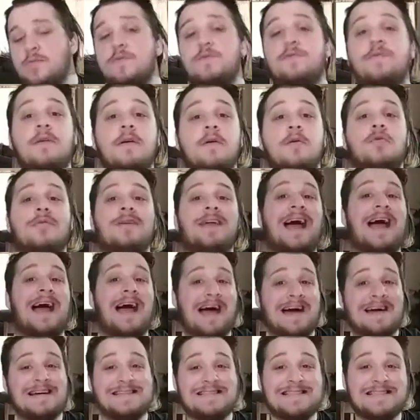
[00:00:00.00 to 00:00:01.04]
revealed
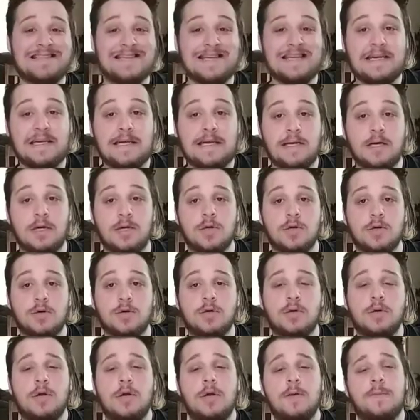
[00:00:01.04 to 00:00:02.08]
as the
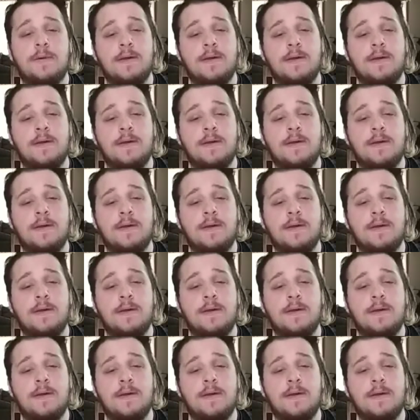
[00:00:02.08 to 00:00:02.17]
killer,